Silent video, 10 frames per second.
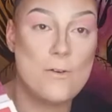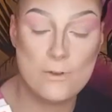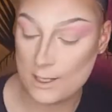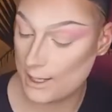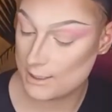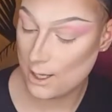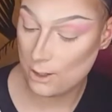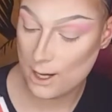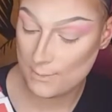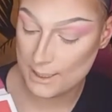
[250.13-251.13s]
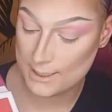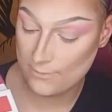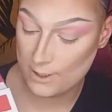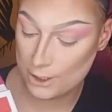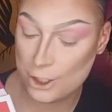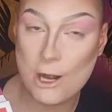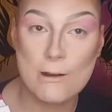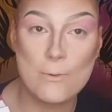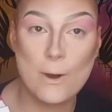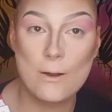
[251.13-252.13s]
Okay, for the next color, I'm gonna dive into
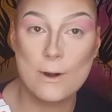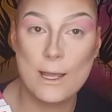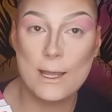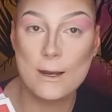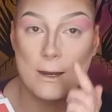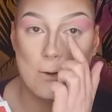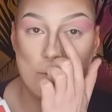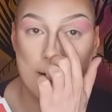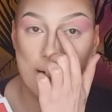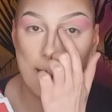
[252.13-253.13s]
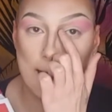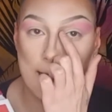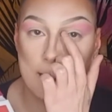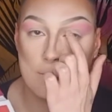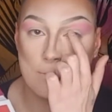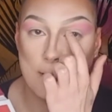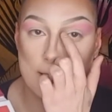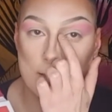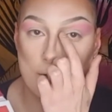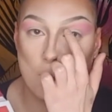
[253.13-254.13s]
Cherry Wet right here and we're gonna add it
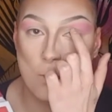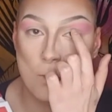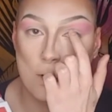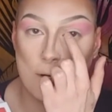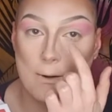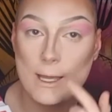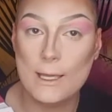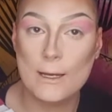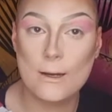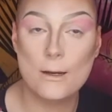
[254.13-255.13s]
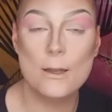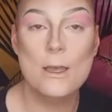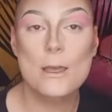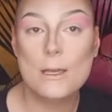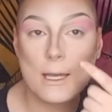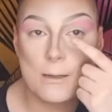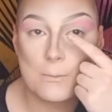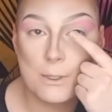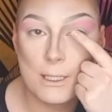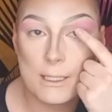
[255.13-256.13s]
right to the corner right here
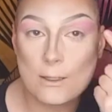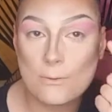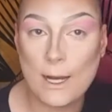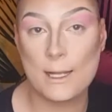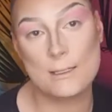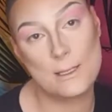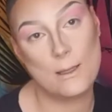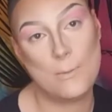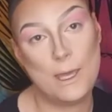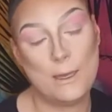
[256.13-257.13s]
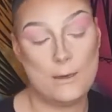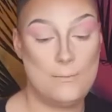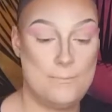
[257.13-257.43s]
and blend it right into the pink.